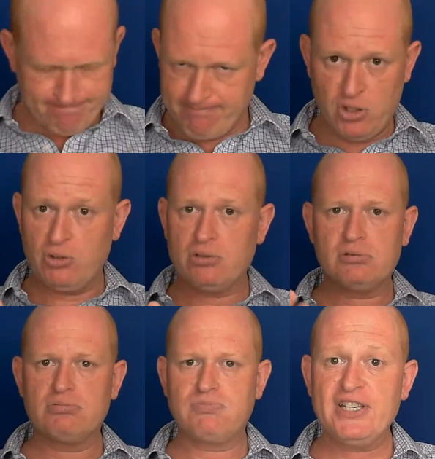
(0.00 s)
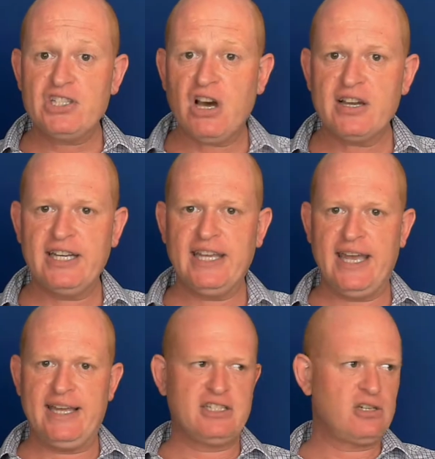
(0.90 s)
Google retargeting
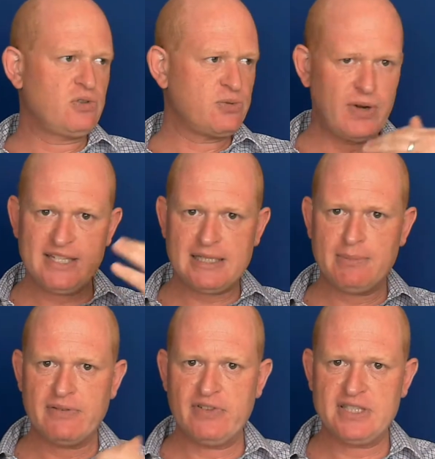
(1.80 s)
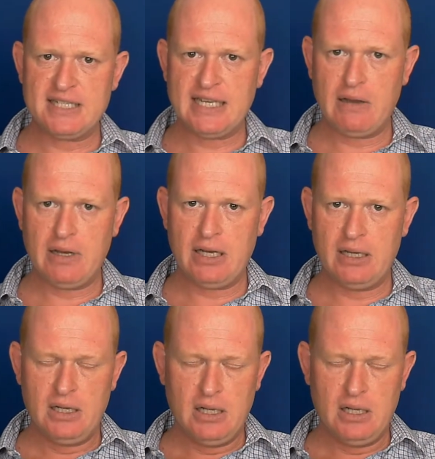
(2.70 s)
ads. So when someone visits our